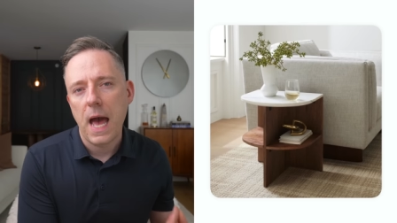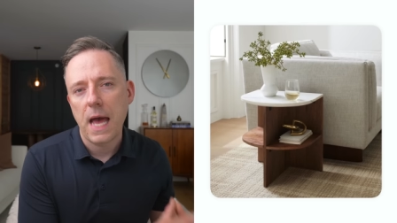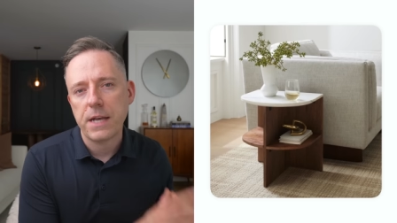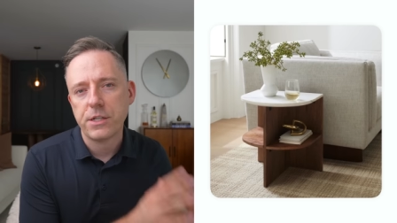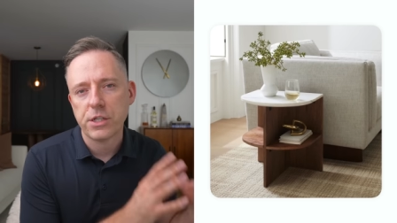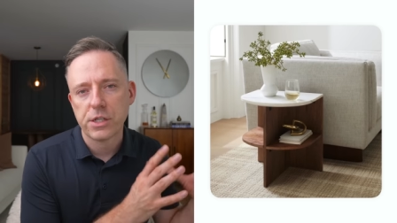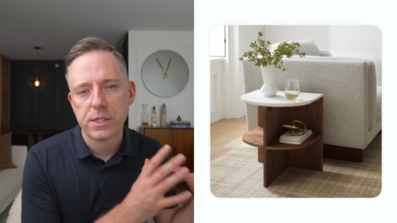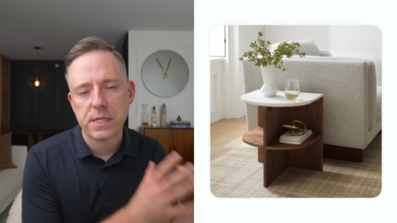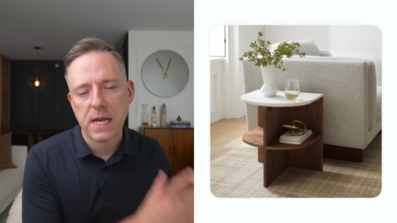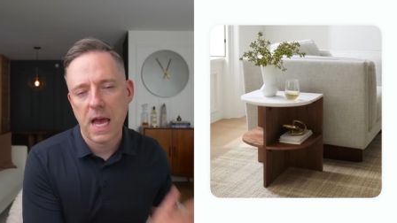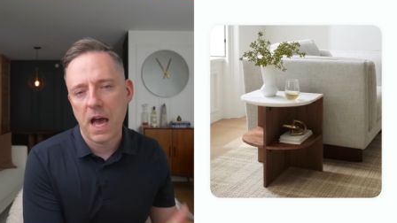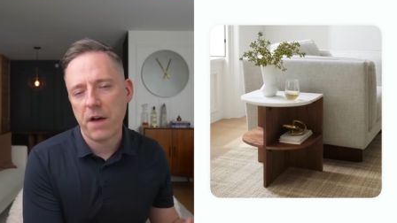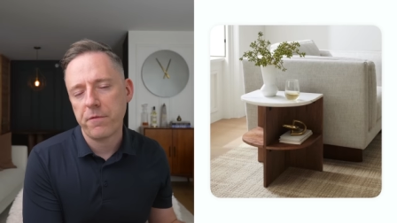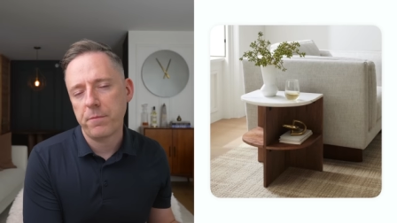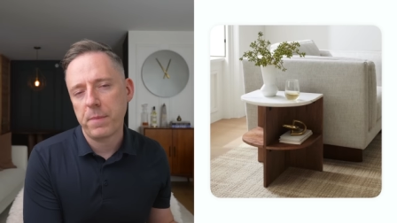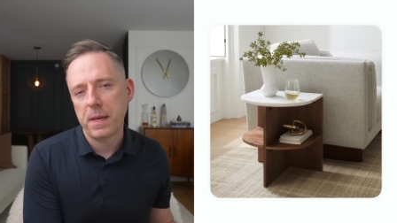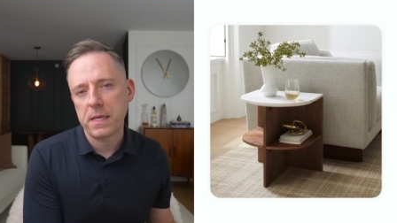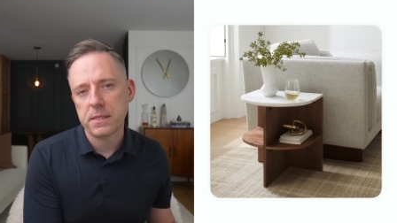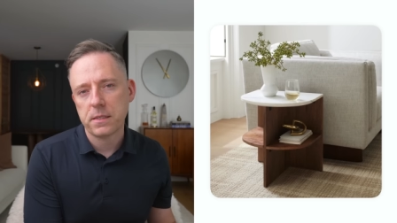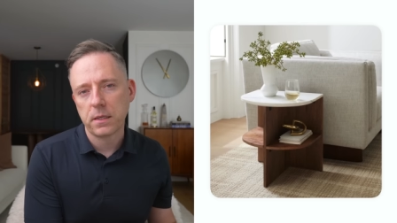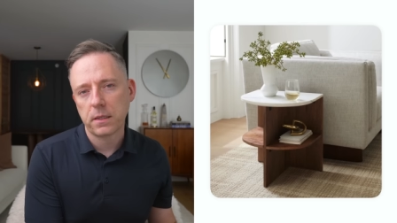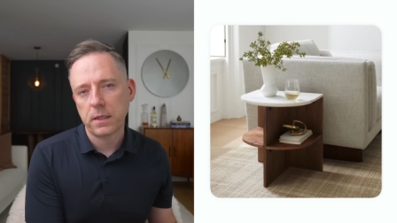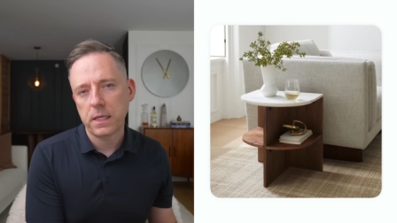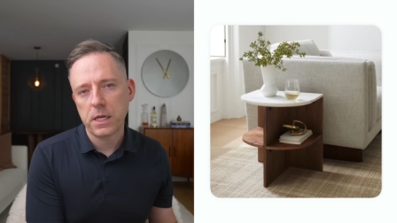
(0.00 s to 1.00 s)
and just to have
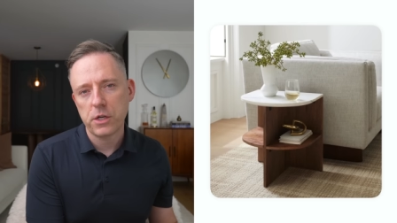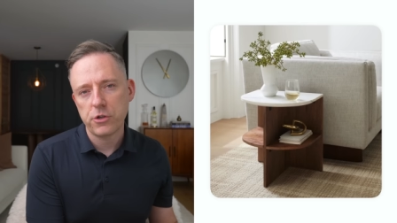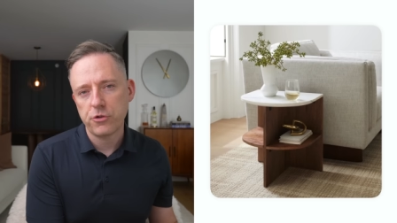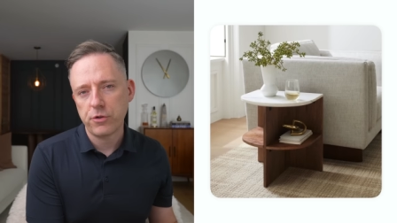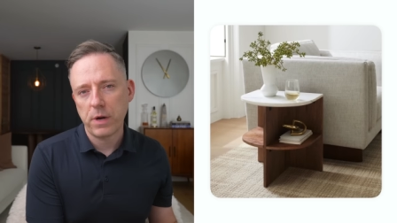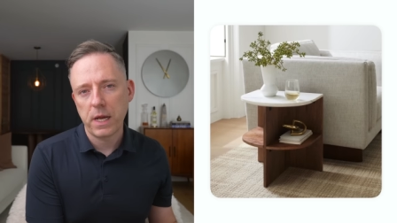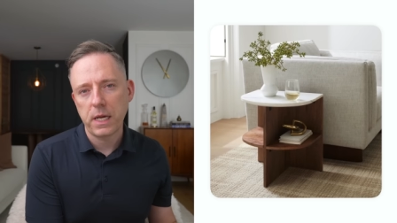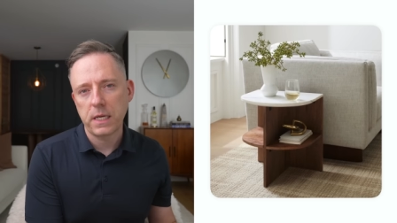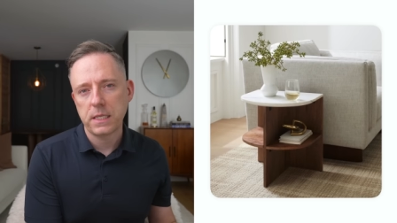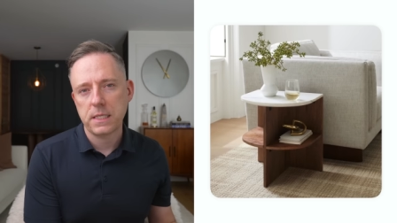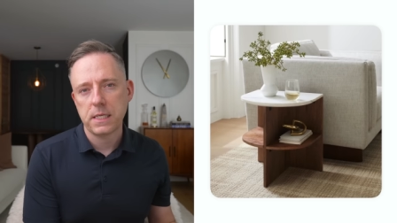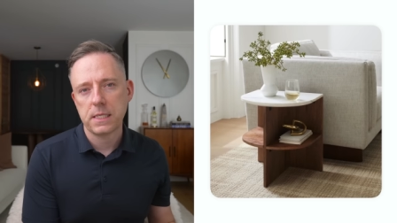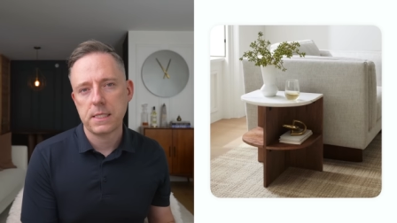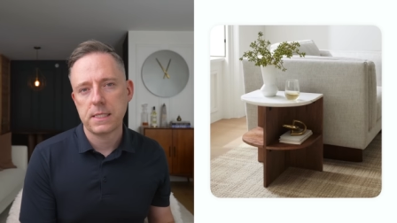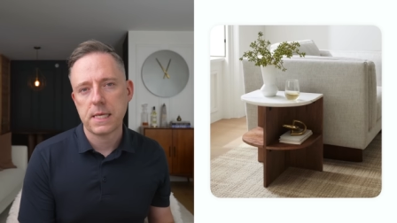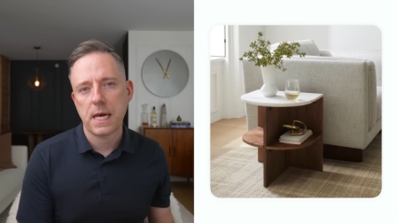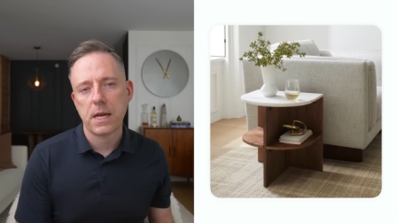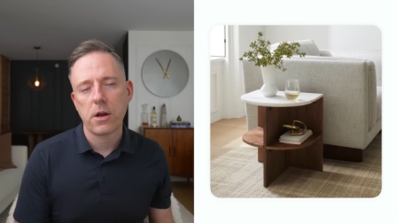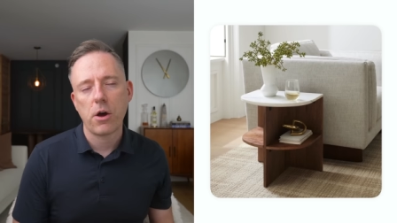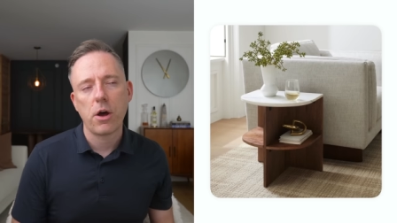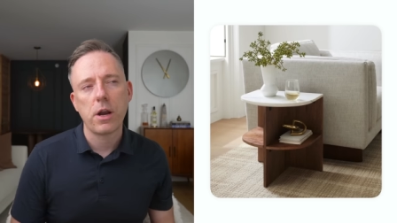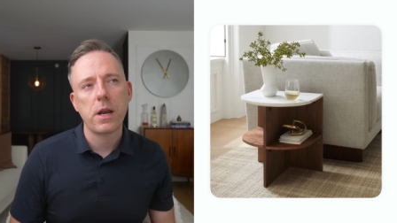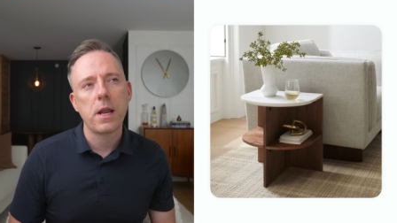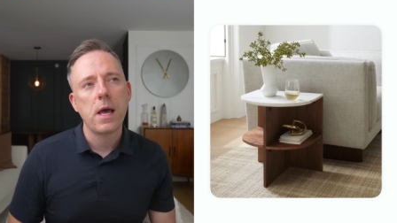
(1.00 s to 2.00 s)
basically a drink to
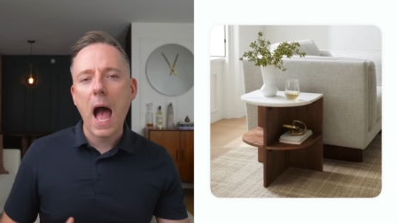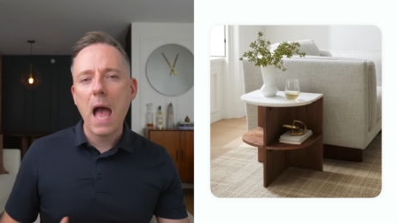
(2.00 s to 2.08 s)
set on.